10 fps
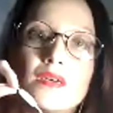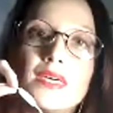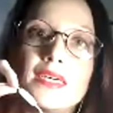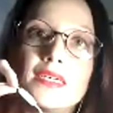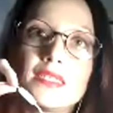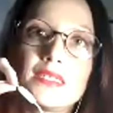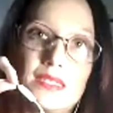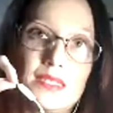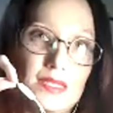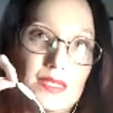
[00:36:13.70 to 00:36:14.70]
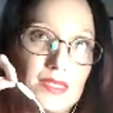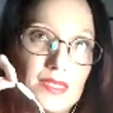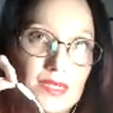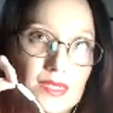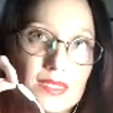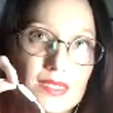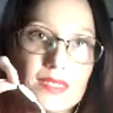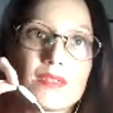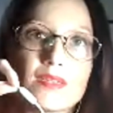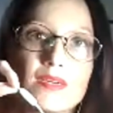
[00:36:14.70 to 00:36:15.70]
there is another thing in
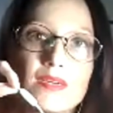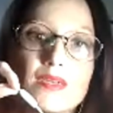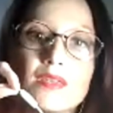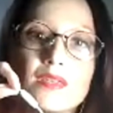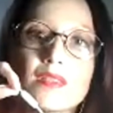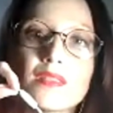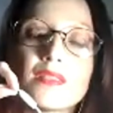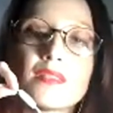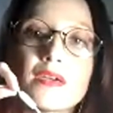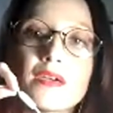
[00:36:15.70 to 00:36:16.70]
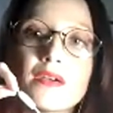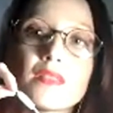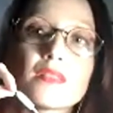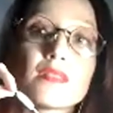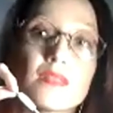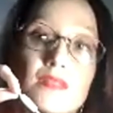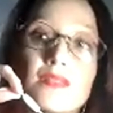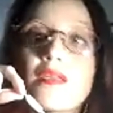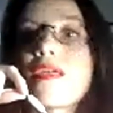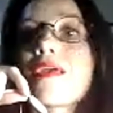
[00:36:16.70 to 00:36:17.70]
there in, in there. I
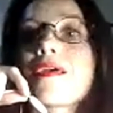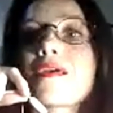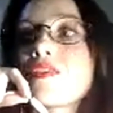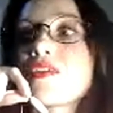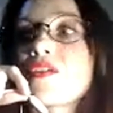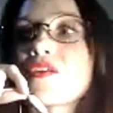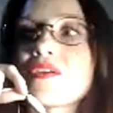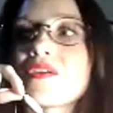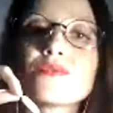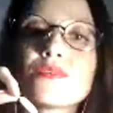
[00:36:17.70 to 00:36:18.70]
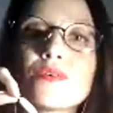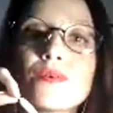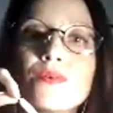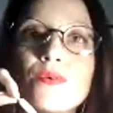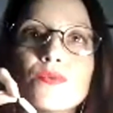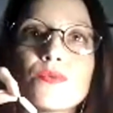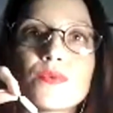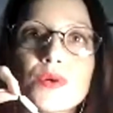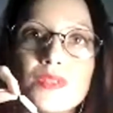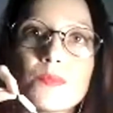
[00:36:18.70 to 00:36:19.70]
don't know who wrote the book,
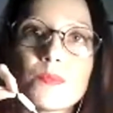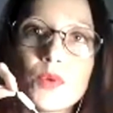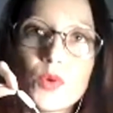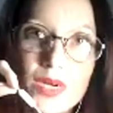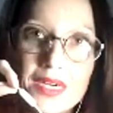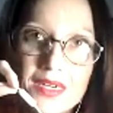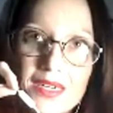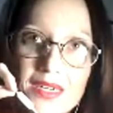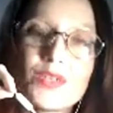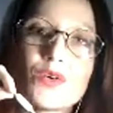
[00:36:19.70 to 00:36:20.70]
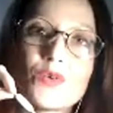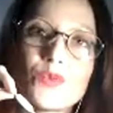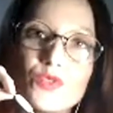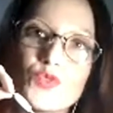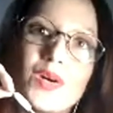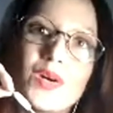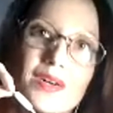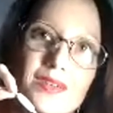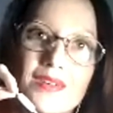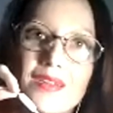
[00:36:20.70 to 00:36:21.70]
the notes one. In
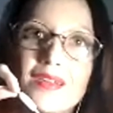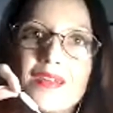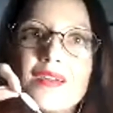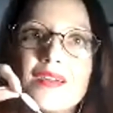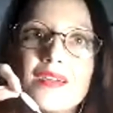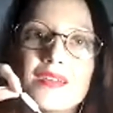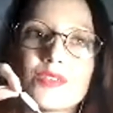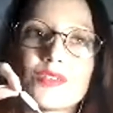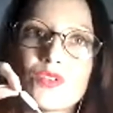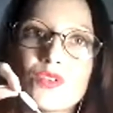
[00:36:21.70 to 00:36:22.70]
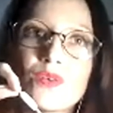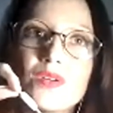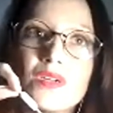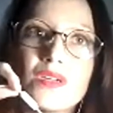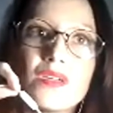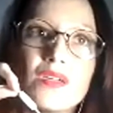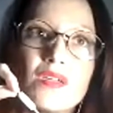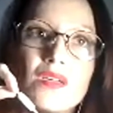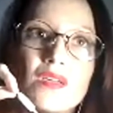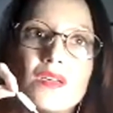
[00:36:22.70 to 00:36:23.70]
the story and
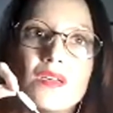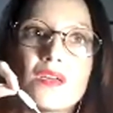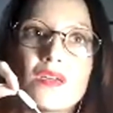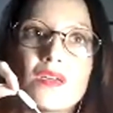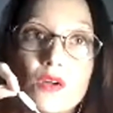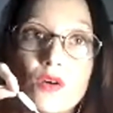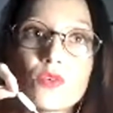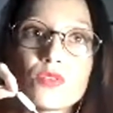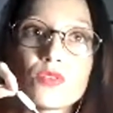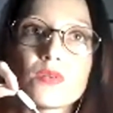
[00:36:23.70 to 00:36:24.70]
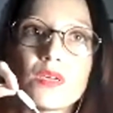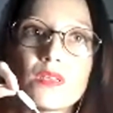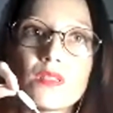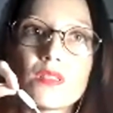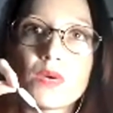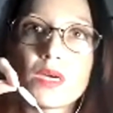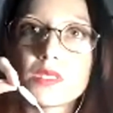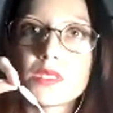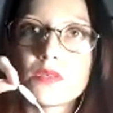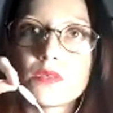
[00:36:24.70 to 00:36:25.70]
also in the webtoon
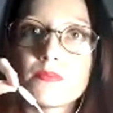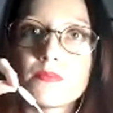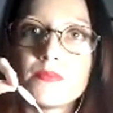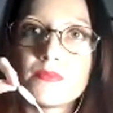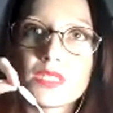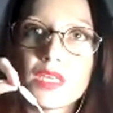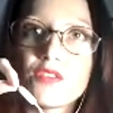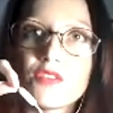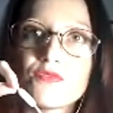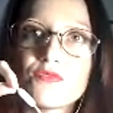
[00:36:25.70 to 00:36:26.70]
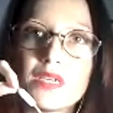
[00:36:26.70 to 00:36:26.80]
Save Me. Mm